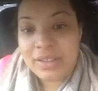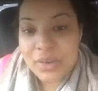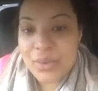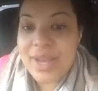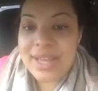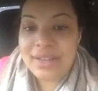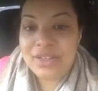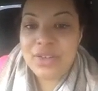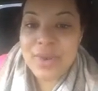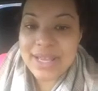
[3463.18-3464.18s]
Ren,
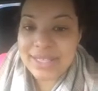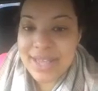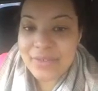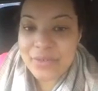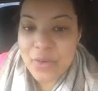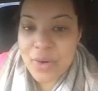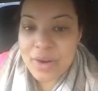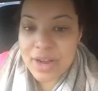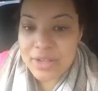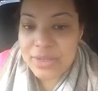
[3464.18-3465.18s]
you ain't
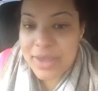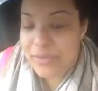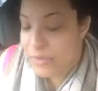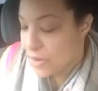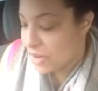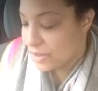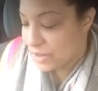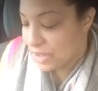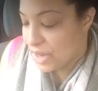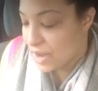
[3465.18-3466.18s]
7'4". Are you 7'4" or are you
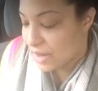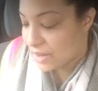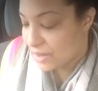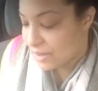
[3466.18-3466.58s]
just talking?